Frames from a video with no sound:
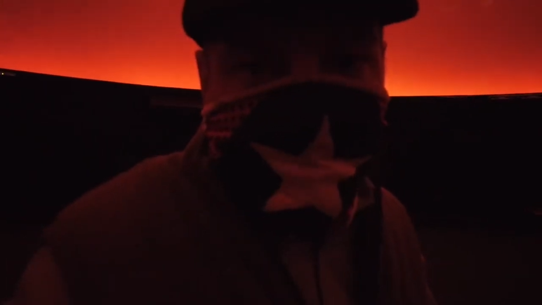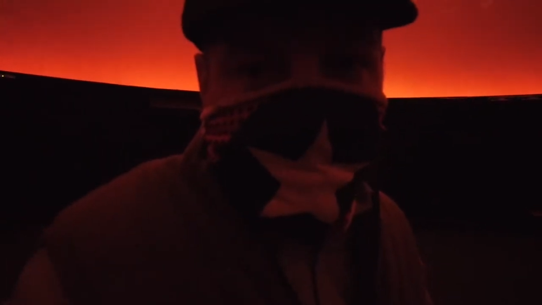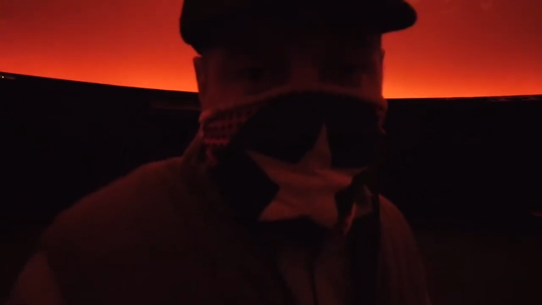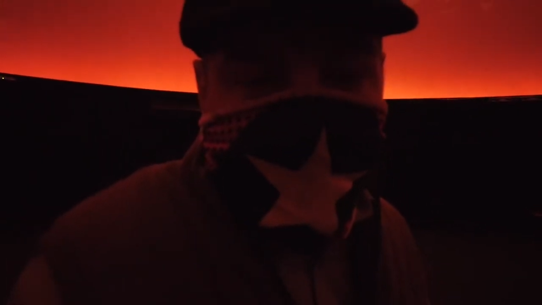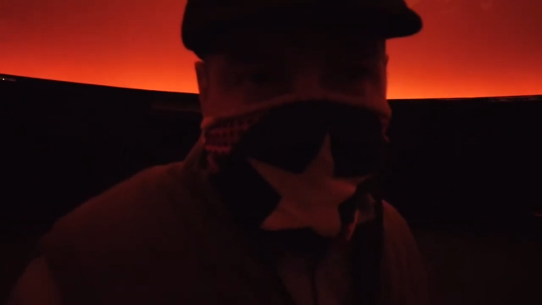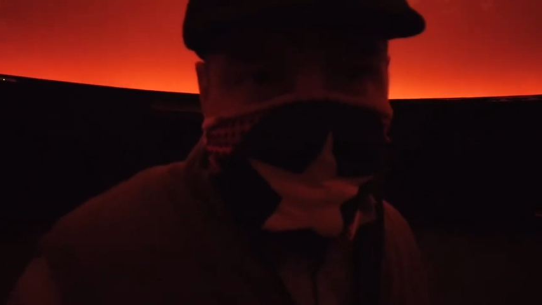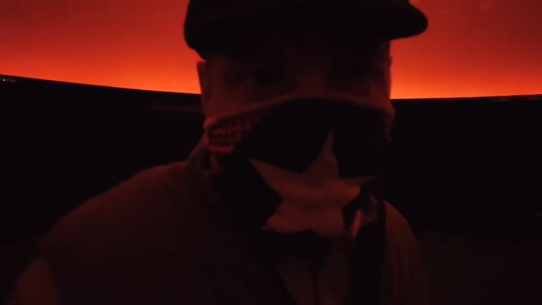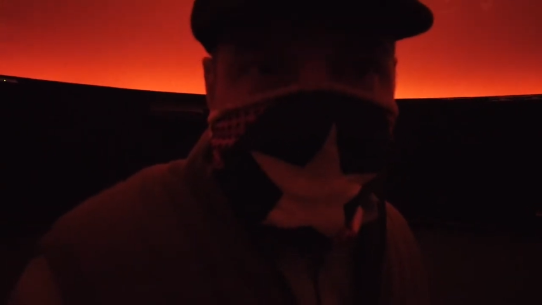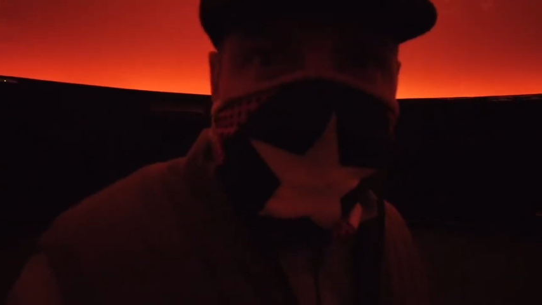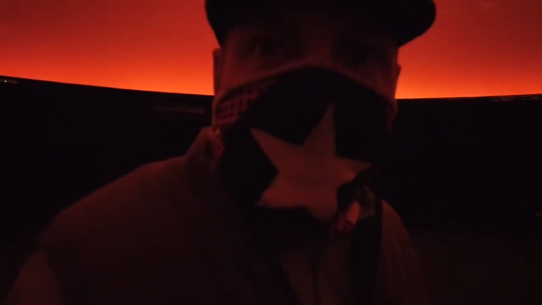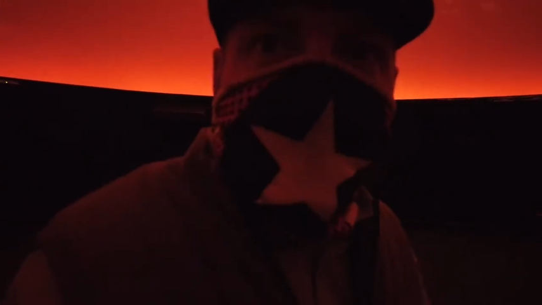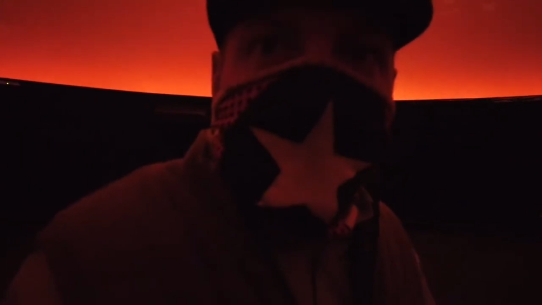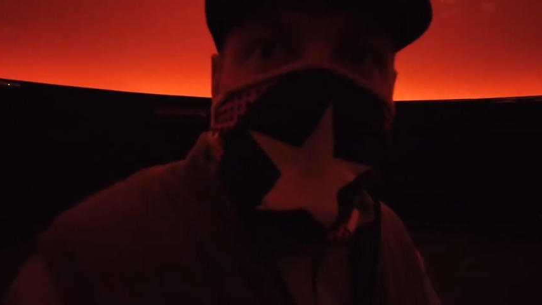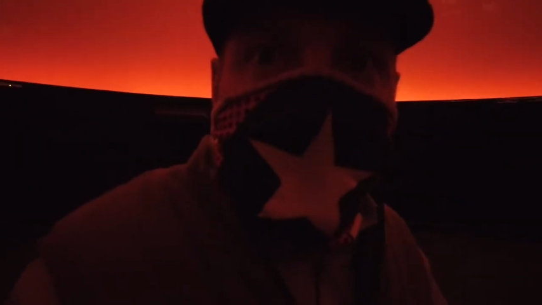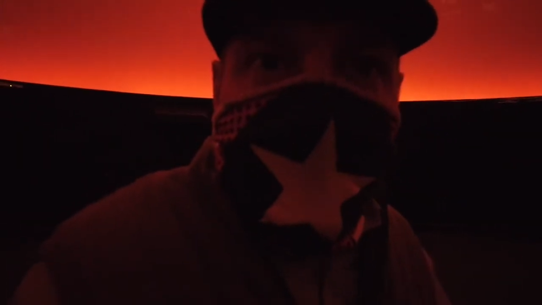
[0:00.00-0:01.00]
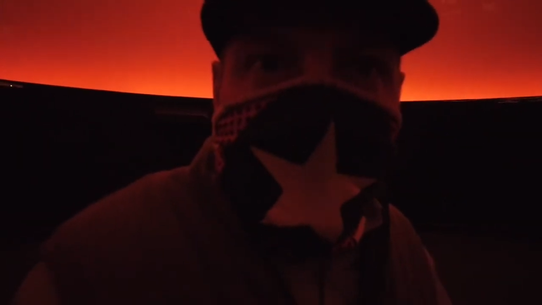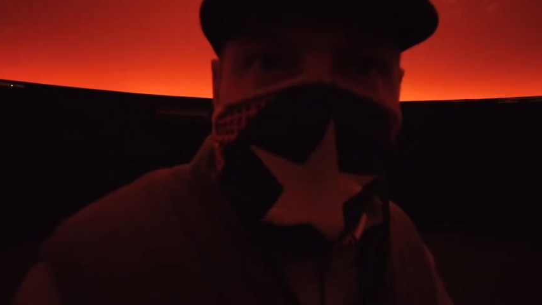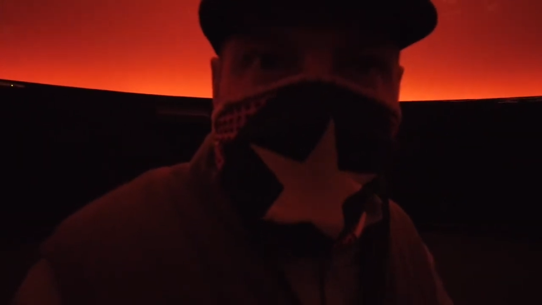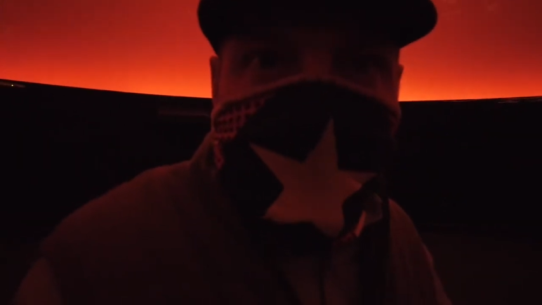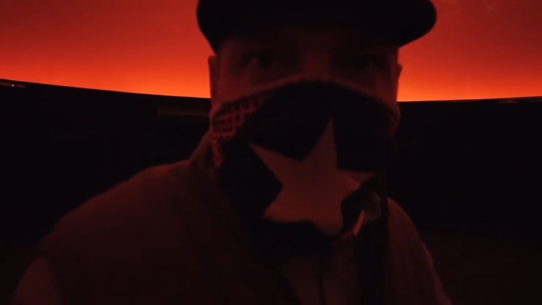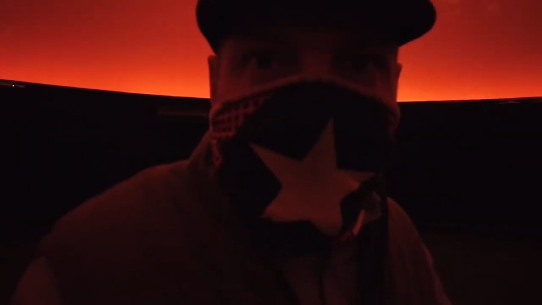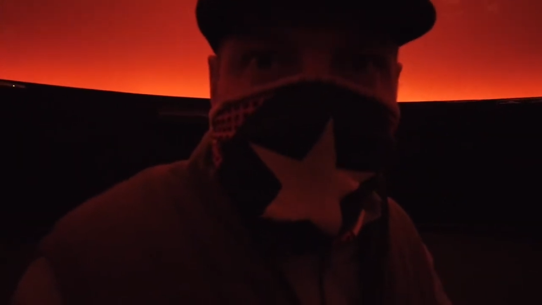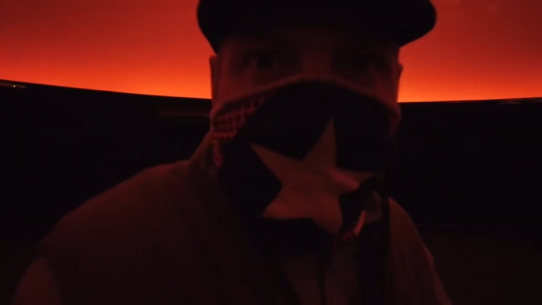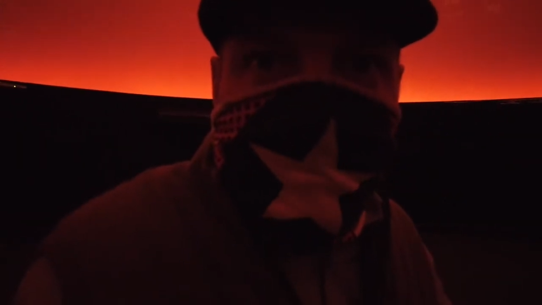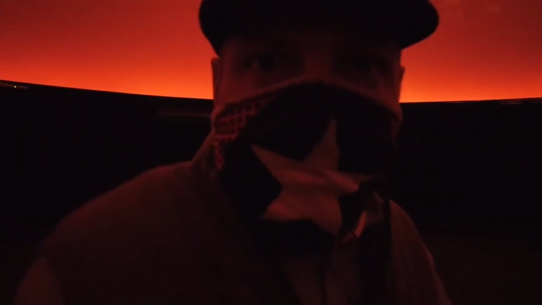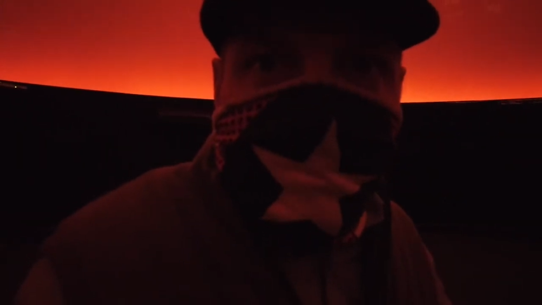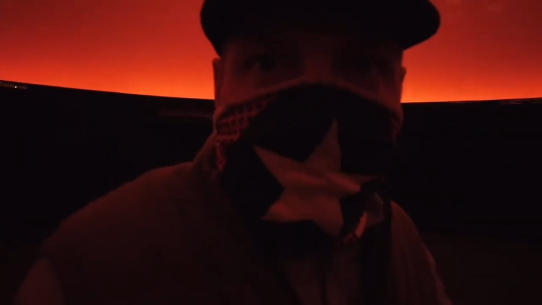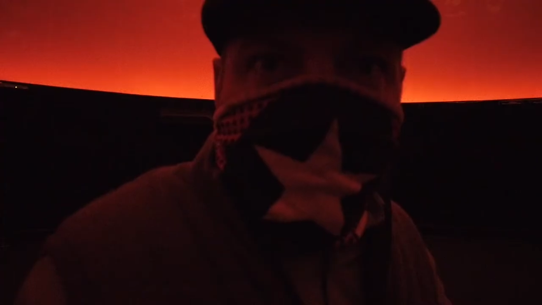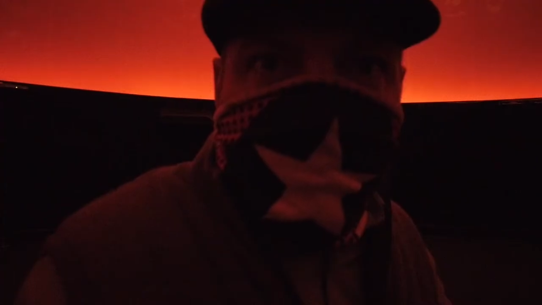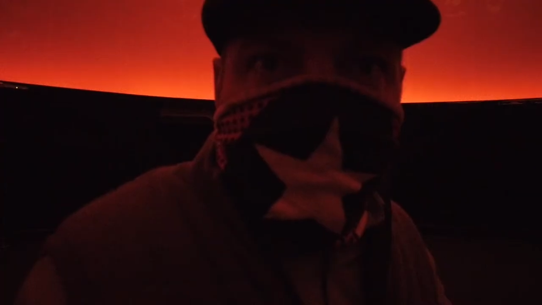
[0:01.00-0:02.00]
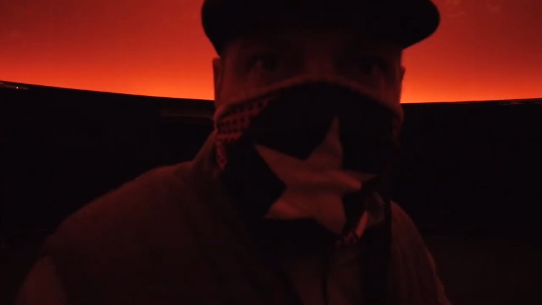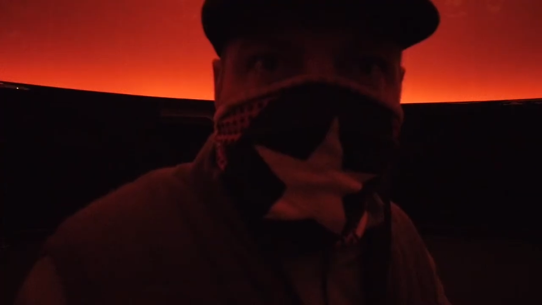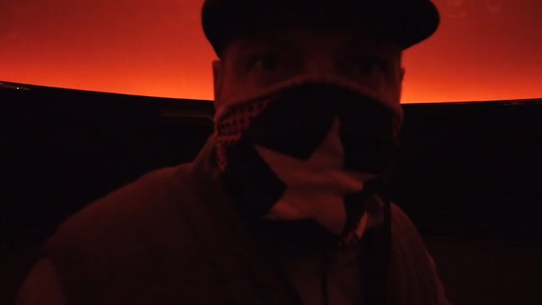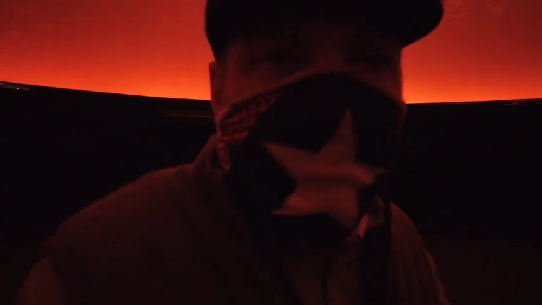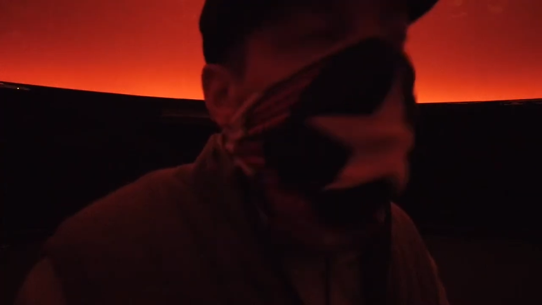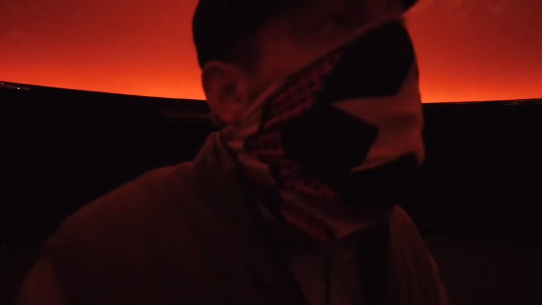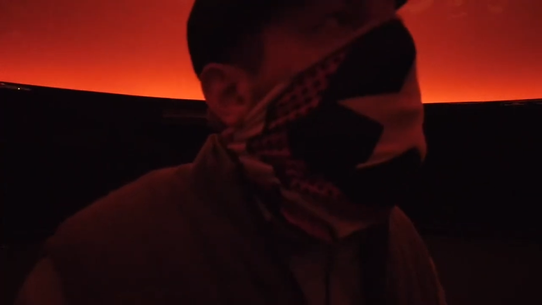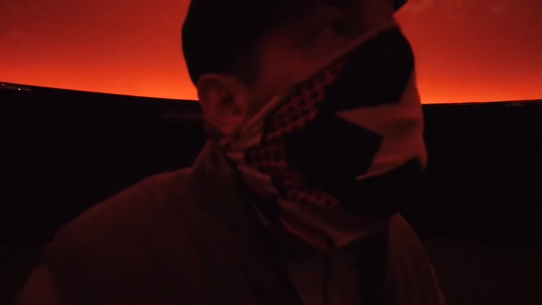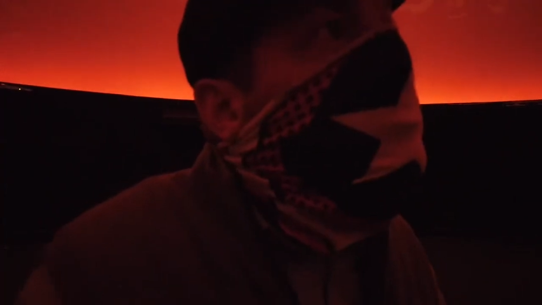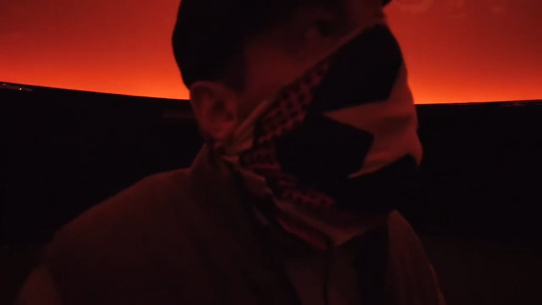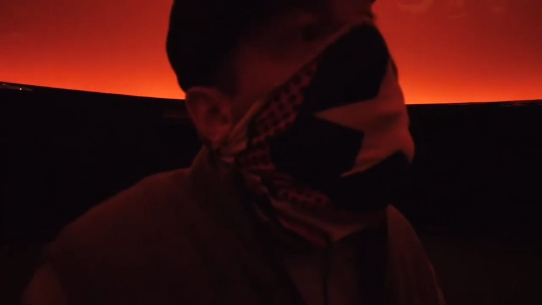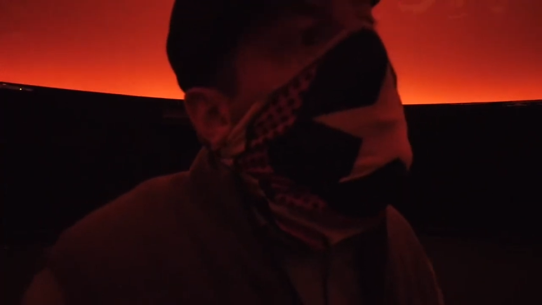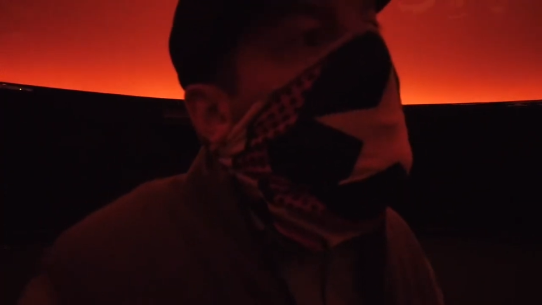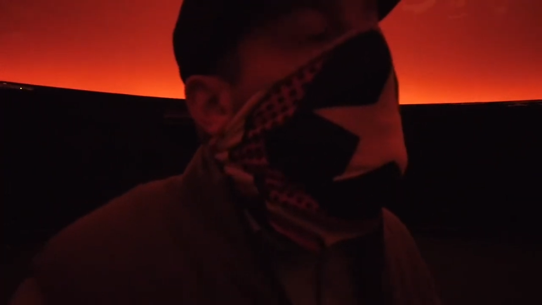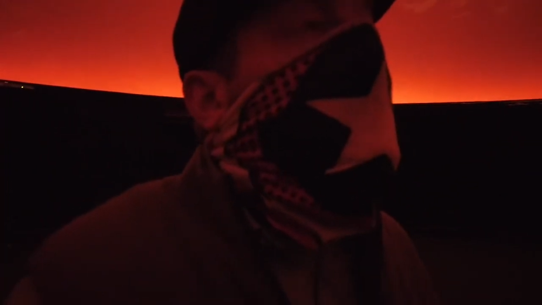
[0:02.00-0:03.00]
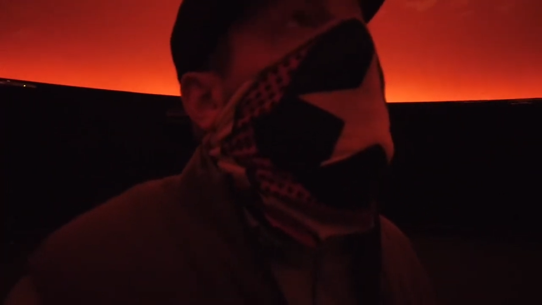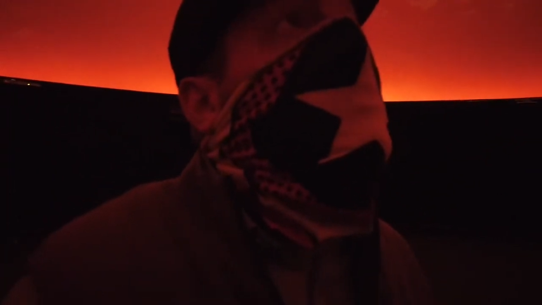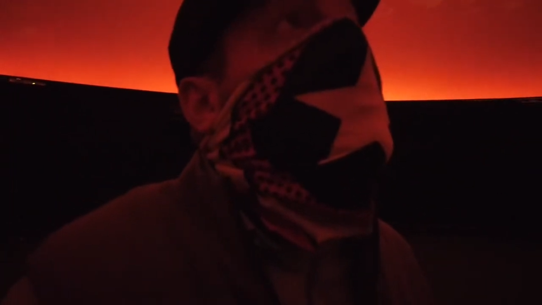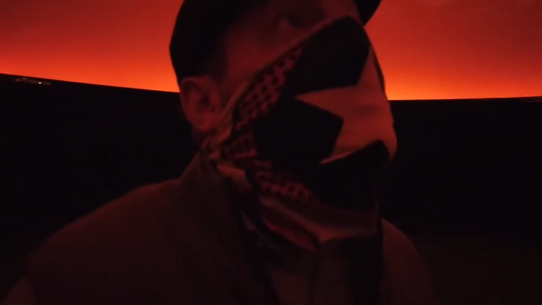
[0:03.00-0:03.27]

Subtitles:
No face is visible, so there are no lips to read.